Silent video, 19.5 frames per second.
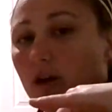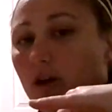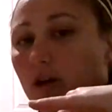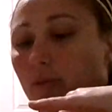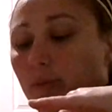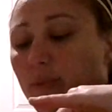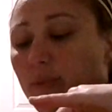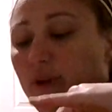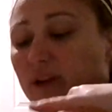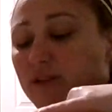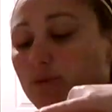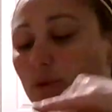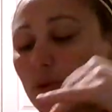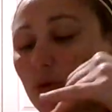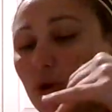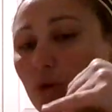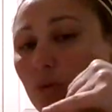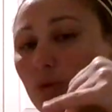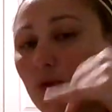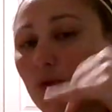mix my
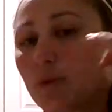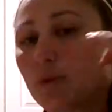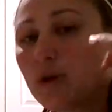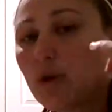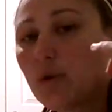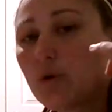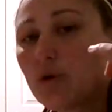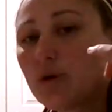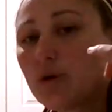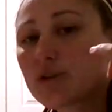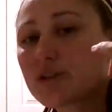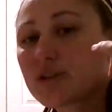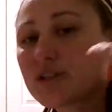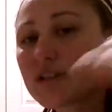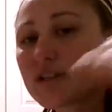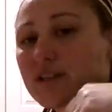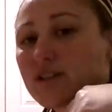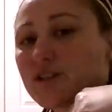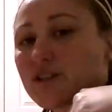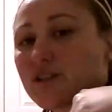purple and my orange because
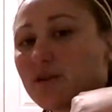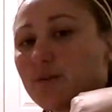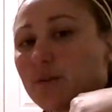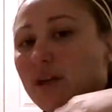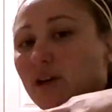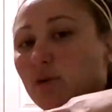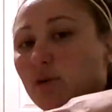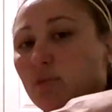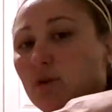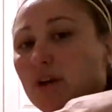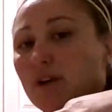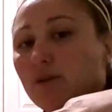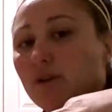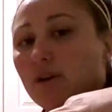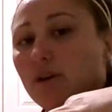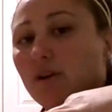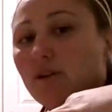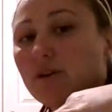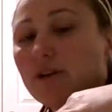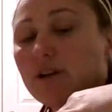that's just going to make a brown
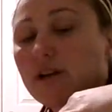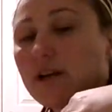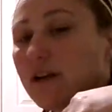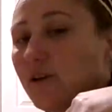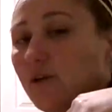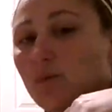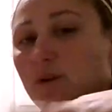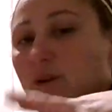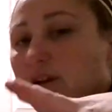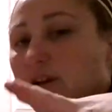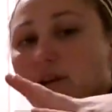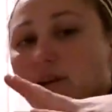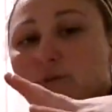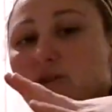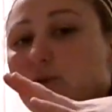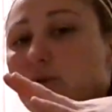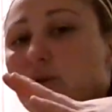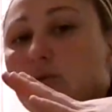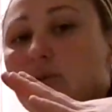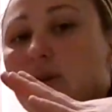color, and I don't want him to
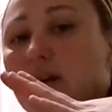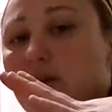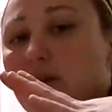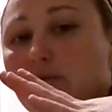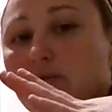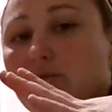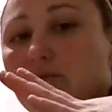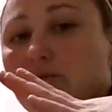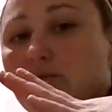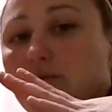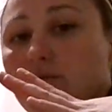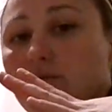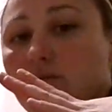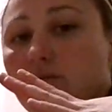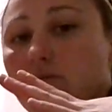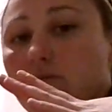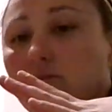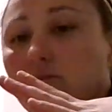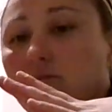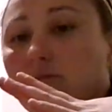be brown.
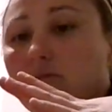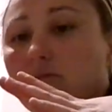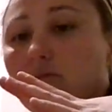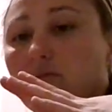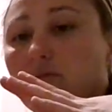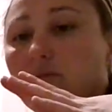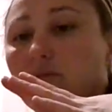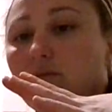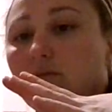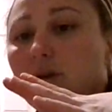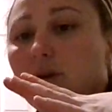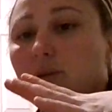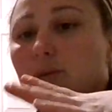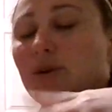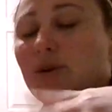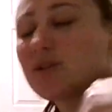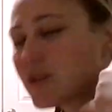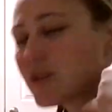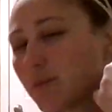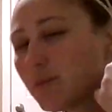I
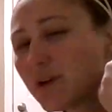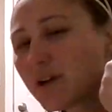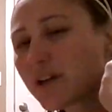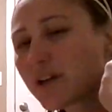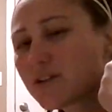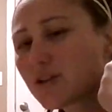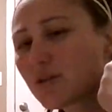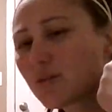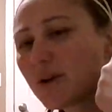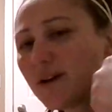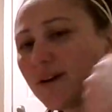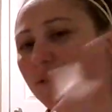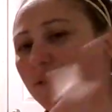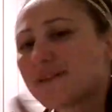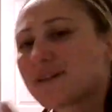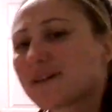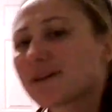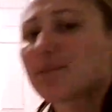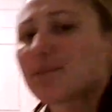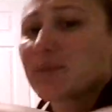mean, some monkeys are brown,
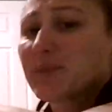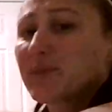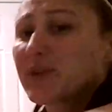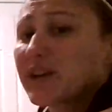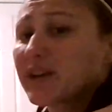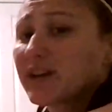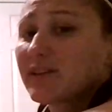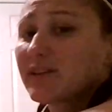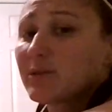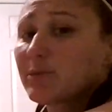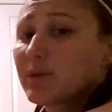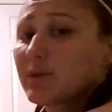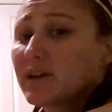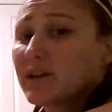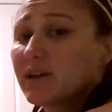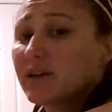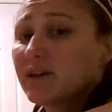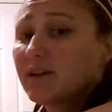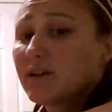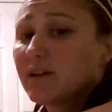like my monkey on the
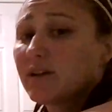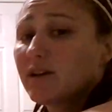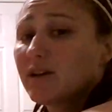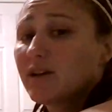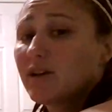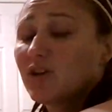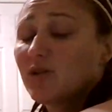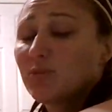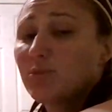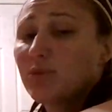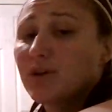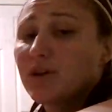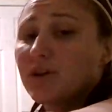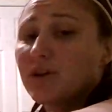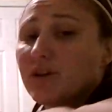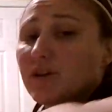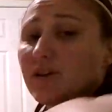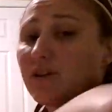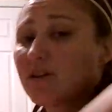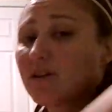bed,
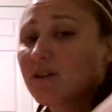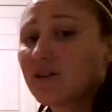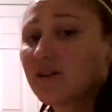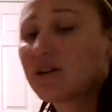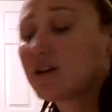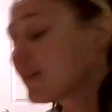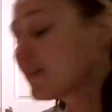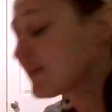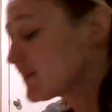but not